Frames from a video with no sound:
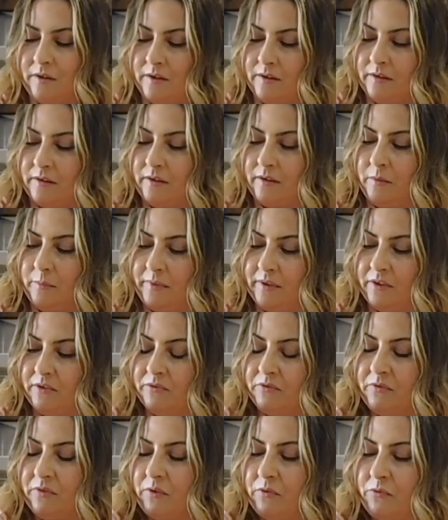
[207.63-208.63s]
a little bit of
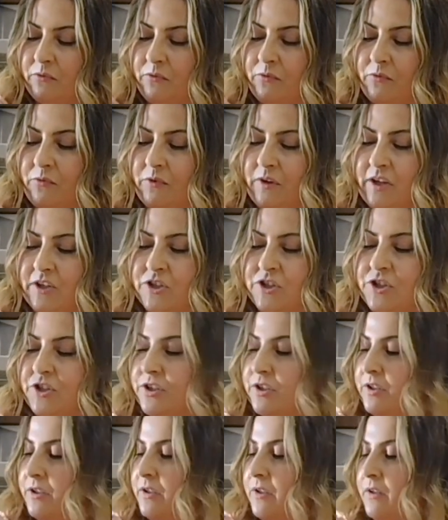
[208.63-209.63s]
fresh
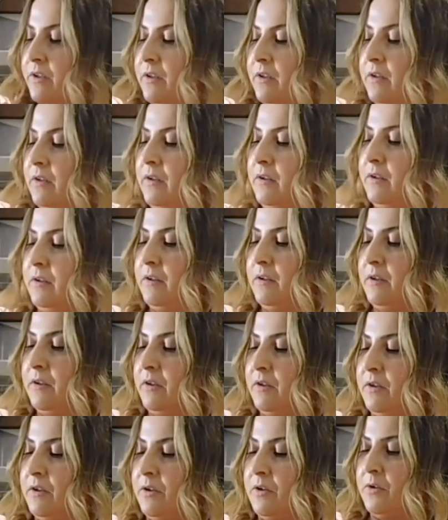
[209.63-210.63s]

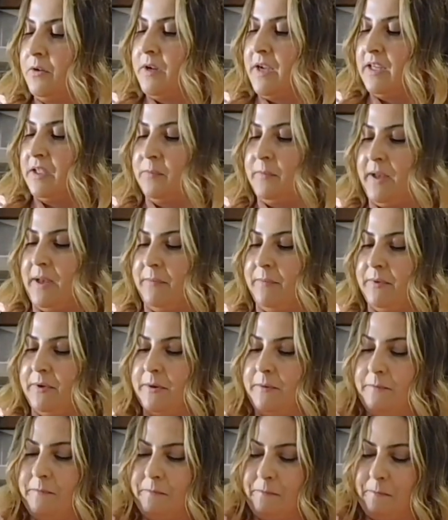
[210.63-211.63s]
cracked pepper,